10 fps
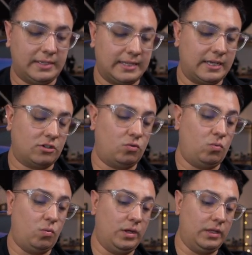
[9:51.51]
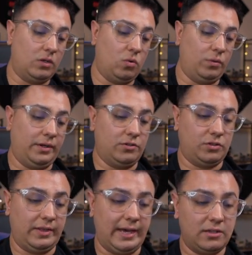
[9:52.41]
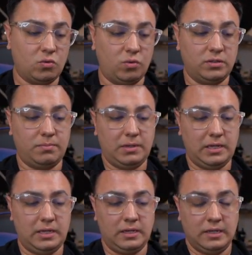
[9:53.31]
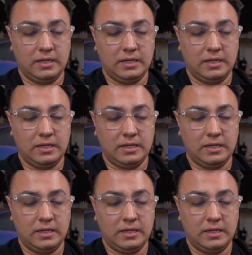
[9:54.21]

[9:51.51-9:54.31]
That's actually really cool there. So that is going to be